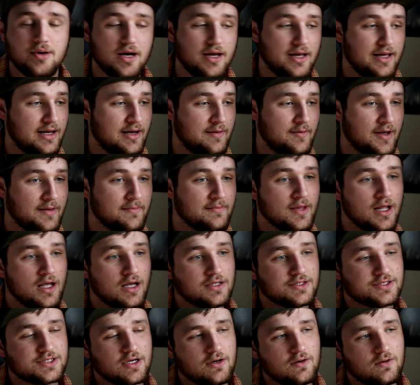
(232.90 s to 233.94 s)
But anyway,
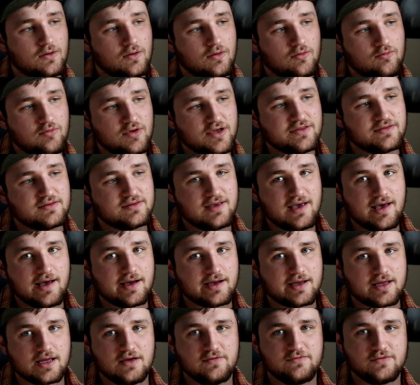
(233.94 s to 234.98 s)
so with
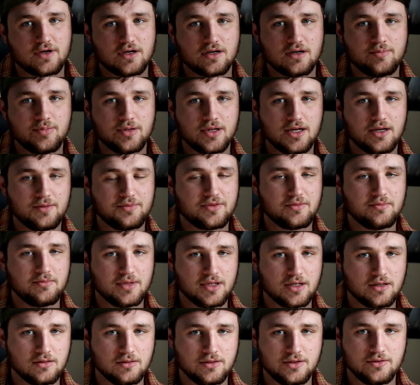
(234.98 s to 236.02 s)
tech, if you're going to play up the
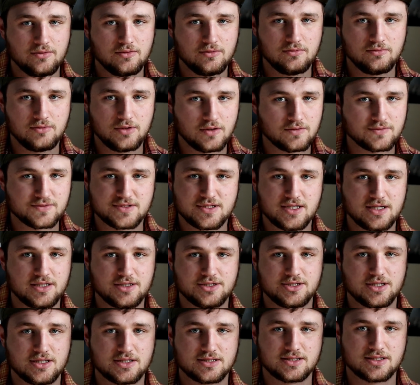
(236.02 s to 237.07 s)
middle, you don't
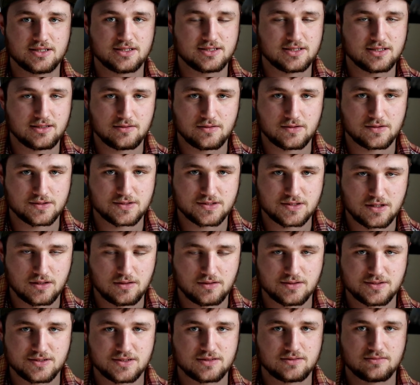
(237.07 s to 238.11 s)
stand a chance against the other
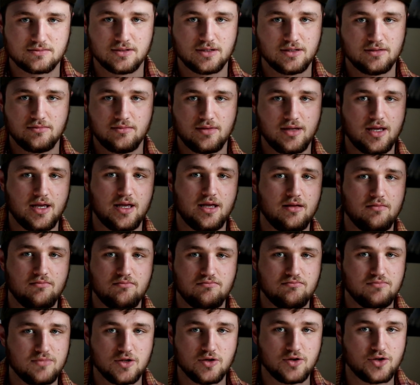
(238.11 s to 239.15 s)
assaults.
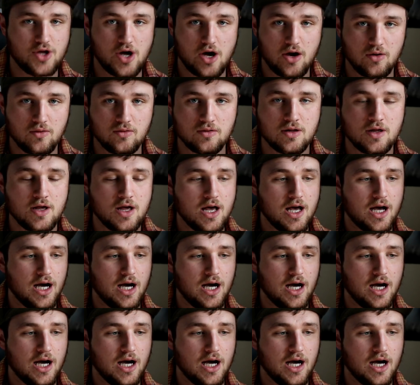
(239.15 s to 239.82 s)
You don't.